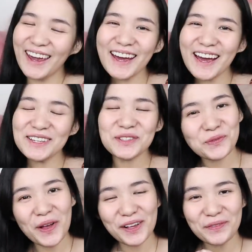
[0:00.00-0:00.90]
Hey guys,
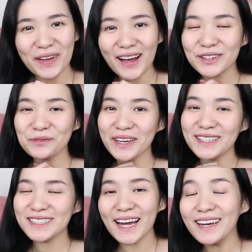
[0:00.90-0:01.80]
welcome back to my
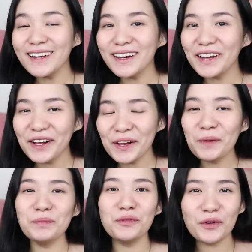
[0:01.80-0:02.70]
channel.
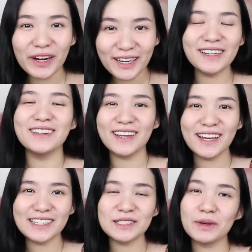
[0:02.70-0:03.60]
Before anything
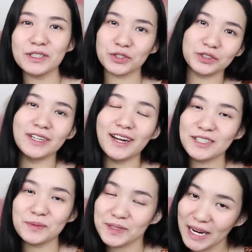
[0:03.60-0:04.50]
else, make sure you
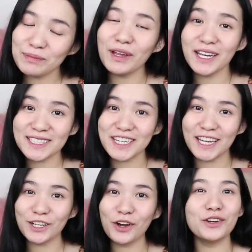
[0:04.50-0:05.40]
naka-subscribe na kayo sa
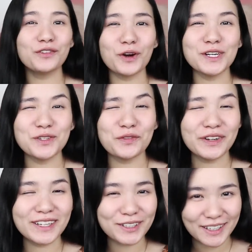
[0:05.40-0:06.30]
channel ko, and of course, don't
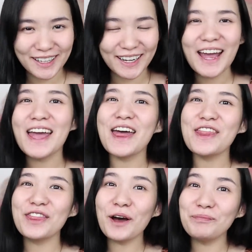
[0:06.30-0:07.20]
forget to click
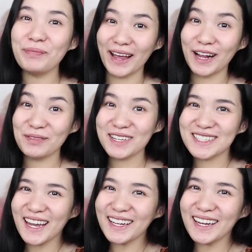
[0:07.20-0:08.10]
the bell
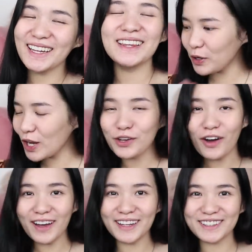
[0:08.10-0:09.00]
beside it. Pero
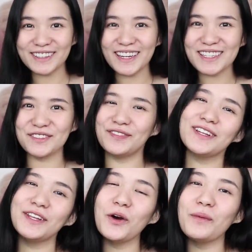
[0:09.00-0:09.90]
ayun, today's
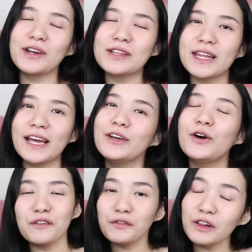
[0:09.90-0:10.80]
video meron
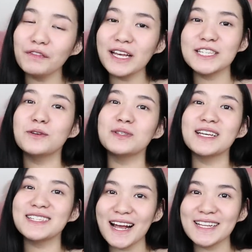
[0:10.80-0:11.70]
tayong full face
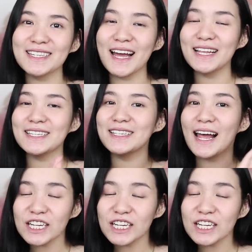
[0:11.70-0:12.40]
using Sansan /